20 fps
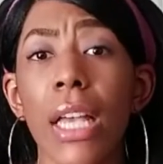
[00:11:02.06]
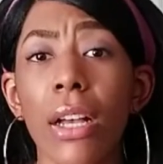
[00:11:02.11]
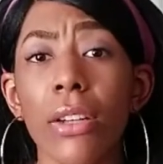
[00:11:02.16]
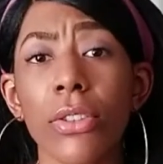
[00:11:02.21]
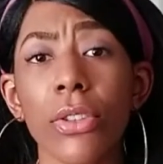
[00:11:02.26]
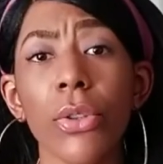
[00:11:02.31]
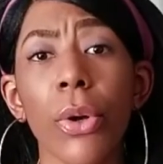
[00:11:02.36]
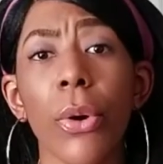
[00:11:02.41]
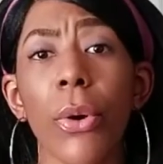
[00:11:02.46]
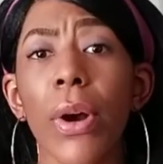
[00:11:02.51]

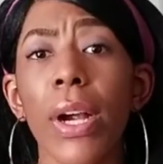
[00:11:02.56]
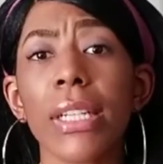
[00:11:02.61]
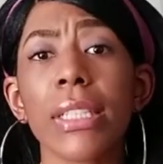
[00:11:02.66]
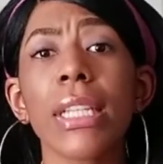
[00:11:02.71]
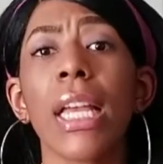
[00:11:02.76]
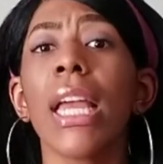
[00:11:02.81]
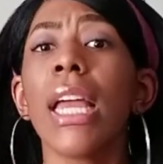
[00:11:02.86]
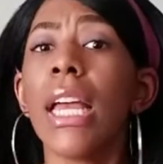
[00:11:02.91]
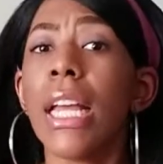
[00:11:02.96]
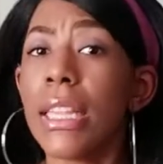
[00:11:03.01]
stores,
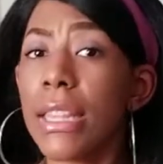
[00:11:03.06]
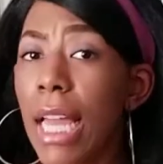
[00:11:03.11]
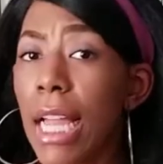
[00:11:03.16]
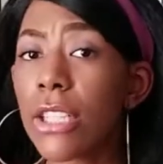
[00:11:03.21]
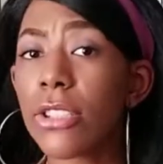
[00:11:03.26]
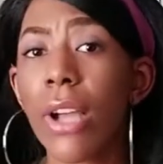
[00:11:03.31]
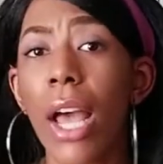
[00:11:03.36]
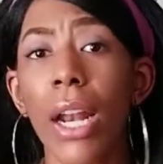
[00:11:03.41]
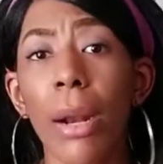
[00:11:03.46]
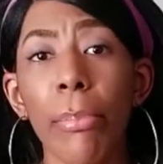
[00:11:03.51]
they
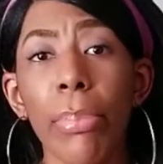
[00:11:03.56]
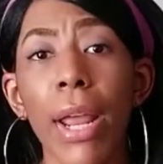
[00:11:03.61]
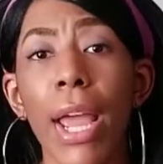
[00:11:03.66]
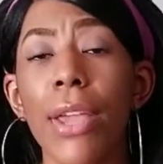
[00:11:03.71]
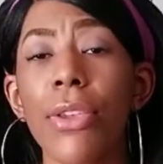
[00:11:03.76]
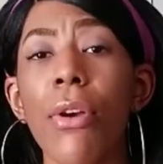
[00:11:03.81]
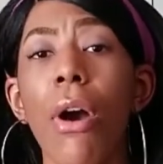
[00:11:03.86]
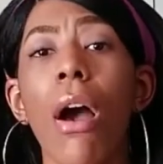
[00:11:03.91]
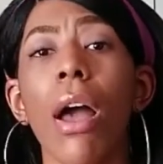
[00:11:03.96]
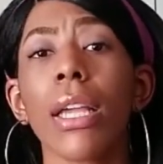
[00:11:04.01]
try to play
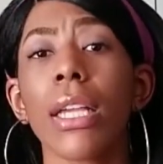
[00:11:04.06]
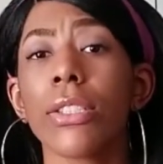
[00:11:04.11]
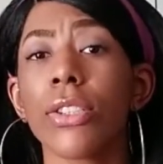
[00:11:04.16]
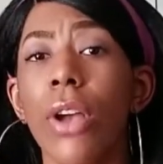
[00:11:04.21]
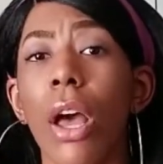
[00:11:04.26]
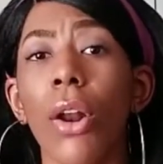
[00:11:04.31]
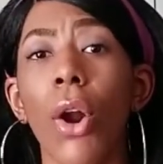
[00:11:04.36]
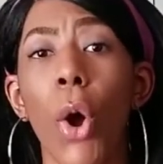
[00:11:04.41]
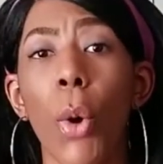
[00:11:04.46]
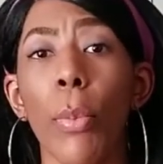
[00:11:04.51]
y'all and get y'all
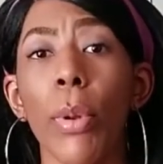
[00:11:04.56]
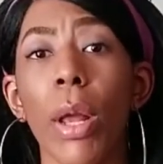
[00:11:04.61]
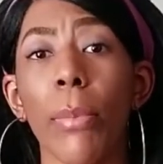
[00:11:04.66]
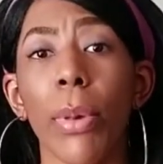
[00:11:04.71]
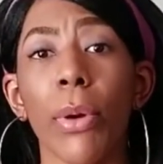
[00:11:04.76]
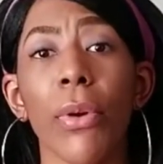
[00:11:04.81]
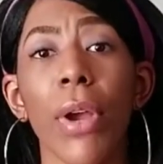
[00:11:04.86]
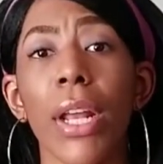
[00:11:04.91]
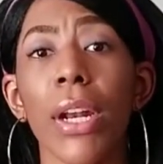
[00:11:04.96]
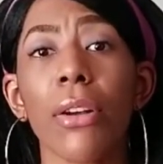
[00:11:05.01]
to open up a
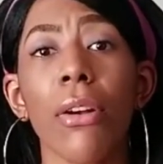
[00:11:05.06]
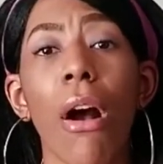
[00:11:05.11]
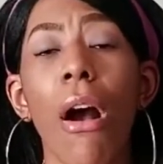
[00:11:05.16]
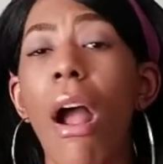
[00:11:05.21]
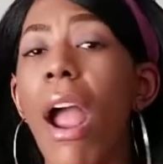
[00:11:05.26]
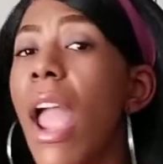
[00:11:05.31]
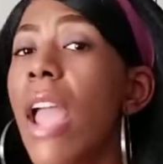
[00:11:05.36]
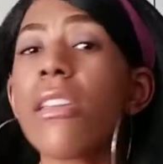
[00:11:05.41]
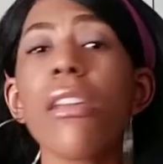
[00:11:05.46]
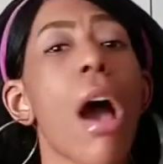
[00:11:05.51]
credit card
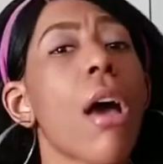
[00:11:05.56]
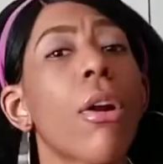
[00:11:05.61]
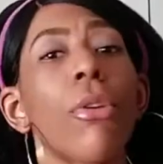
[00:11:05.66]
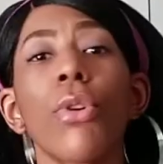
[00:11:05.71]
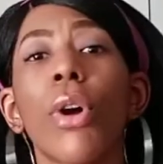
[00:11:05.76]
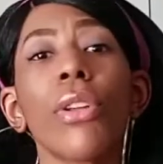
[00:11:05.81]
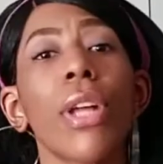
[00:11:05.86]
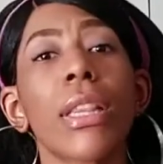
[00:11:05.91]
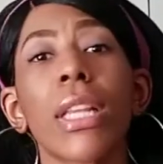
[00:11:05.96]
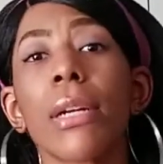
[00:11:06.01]
and y'all don't know
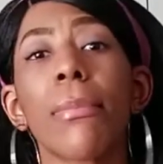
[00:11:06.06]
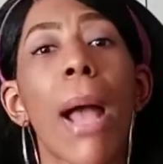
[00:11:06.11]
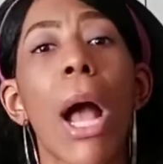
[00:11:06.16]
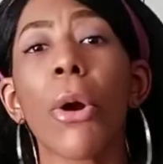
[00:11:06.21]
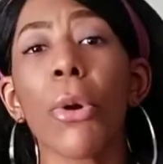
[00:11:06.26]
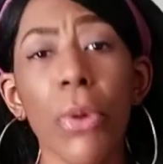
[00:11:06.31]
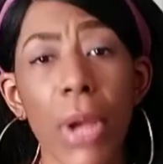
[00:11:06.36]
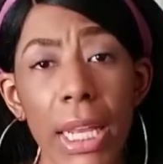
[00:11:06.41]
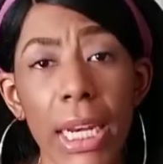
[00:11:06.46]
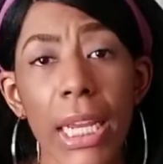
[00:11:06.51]
nothing about
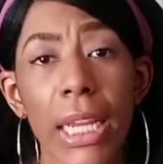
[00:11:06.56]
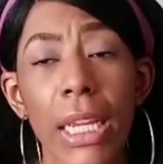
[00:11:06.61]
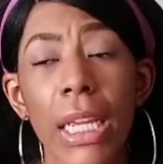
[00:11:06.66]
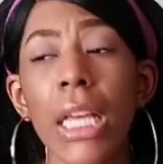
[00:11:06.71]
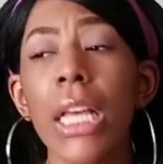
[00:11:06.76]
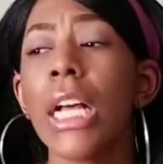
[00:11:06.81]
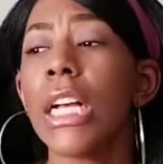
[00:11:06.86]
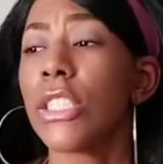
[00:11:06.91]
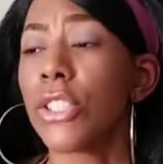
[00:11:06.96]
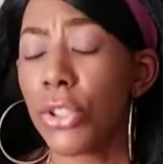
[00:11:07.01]
credit.
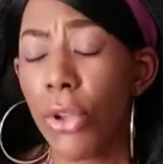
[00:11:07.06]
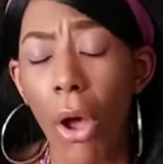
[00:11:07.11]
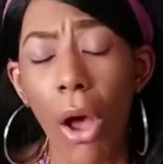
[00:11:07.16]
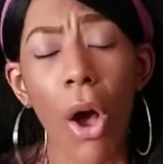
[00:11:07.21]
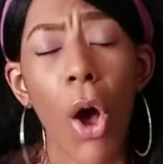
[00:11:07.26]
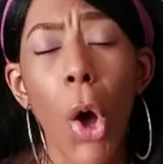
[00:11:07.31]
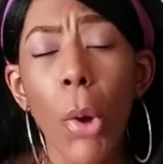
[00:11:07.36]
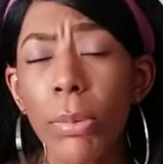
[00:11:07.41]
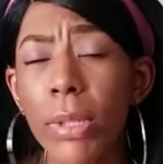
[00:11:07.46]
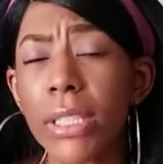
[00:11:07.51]
So I
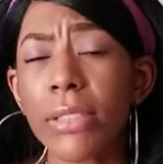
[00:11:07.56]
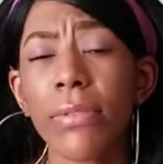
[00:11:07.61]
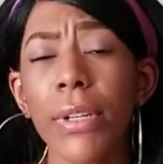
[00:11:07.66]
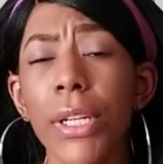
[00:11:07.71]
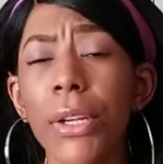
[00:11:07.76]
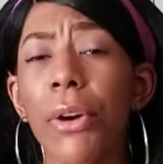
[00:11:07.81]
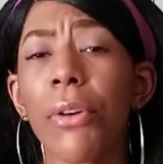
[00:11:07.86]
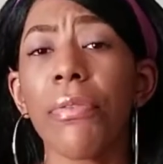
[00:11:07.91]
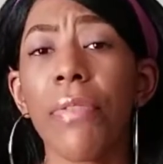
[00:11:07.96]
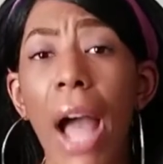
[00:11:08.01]
hope this
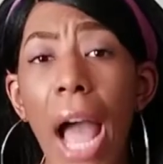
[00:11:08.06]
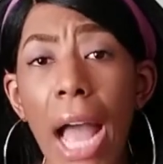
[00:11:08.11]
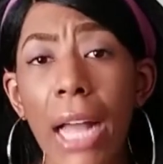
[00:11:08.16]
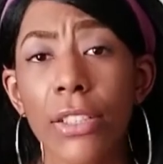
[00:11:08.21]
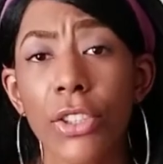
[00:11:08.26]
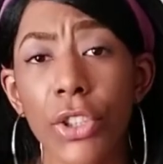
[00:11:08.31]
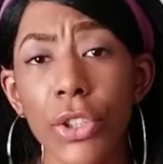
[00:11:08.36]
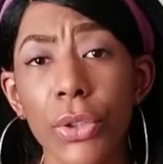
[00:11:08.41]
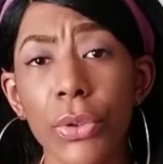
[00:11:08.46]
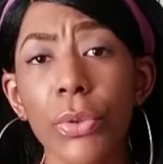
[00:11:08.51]
video finds
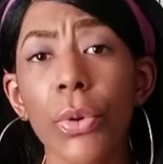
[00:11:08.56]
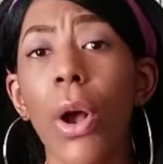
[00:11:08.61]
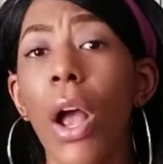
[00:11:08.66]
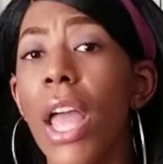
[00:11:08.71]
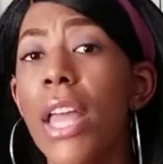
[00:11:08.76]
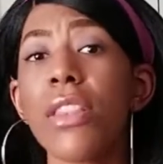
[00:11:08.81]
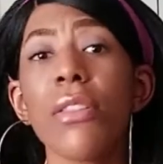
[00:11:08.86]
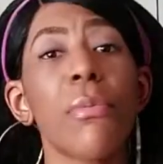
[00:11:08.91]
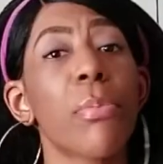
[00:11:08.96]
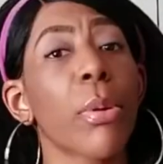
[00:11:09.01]
you in
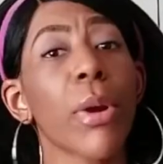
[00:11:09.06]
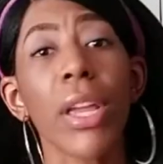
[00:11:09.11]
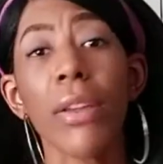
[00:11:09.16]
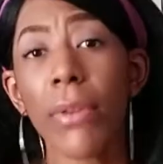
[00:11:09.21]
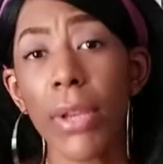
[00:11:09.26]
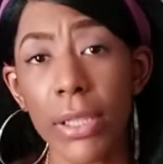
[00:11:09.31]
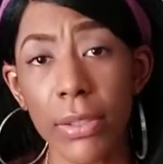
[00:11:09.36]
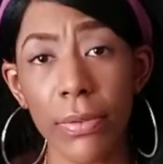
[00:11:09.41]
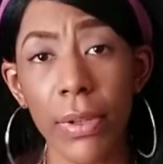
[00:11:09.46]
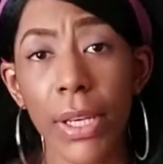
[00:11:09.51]
the
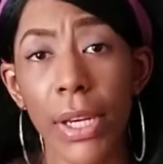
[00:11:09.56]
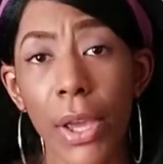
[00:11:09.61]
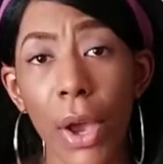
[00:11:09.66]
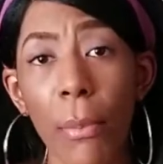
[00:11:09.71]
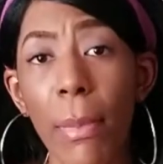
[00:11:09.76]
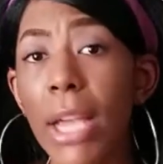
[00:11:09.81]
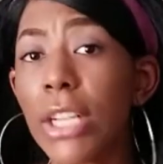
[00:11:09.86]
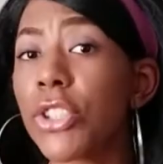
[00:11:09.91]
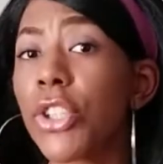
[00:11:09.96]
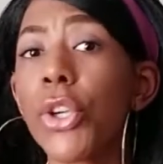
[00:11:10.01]
previous video.
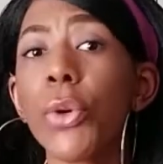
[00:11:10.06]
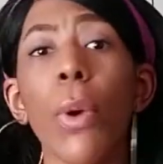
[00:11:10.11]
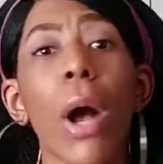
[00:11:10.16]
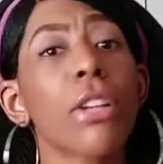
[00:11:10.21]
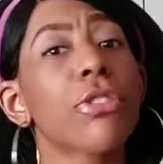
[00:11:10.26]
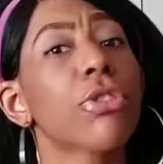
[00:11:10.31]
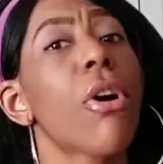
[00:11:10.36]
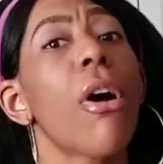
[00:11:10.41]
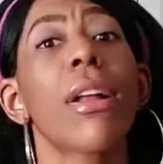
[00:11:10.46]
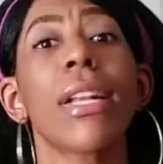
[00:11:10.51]
Make sure you watch
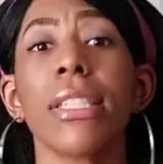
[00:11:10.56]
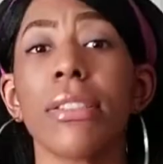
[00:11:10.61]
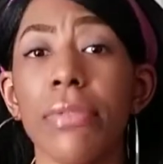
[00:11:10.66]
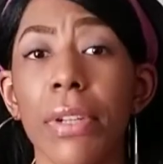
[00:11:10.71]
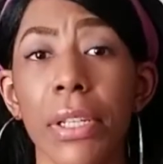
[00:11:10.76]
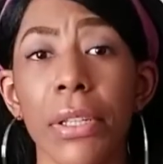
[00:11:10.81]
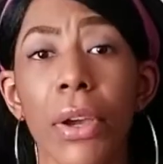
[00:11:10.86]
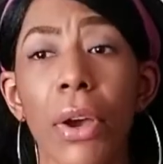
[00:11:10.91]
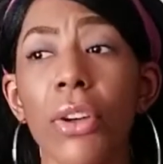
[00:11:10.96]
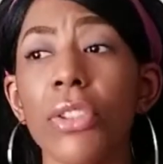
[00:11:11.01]
all these
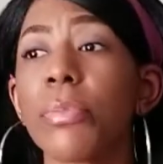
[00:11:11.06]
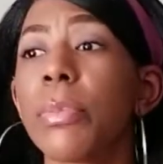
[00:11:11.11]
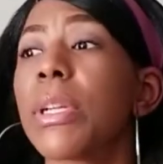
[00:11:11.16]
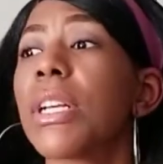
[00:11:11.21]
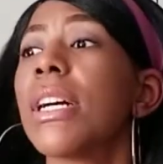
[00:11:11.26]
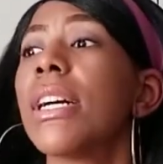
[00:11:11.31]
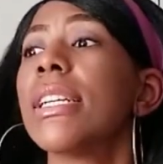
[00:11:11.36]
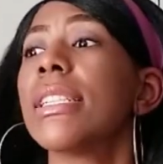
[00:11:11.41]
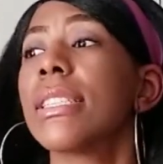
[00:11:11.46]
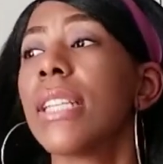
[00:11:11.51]
videos
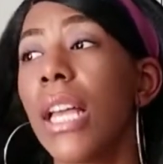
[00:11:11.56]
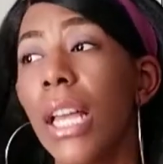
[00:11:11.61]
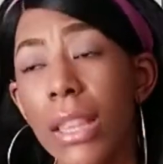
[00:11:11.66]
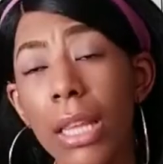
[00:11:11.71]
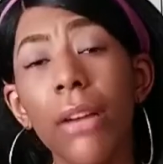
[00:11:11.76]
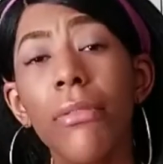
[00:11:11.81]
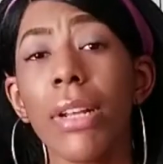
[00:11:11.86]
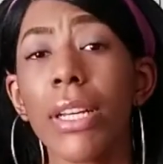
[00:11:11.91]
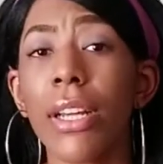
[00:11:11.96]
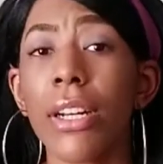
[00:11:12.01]
because they're
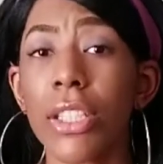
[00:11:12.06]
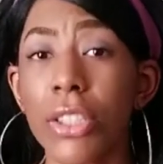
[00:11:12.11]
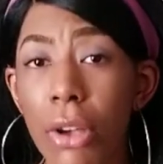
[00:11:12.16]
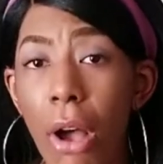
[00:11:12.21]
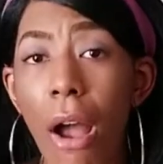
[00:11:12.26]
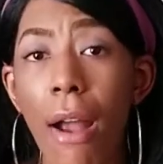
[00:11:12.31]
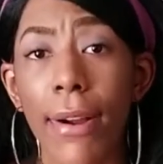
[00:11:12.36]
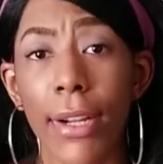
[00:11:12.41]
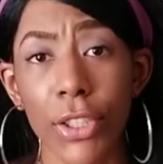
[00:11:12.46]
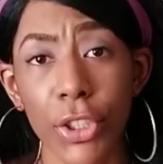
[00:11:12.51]
really going to
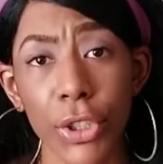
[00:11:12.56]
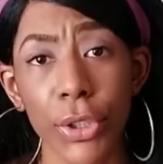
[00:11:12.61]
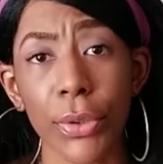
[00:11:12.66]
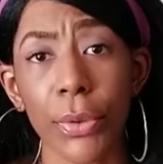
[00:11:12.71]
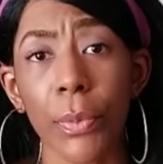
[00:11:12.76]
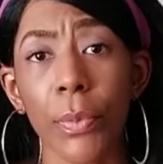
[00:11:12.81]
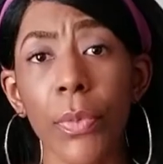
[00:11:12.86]
target you.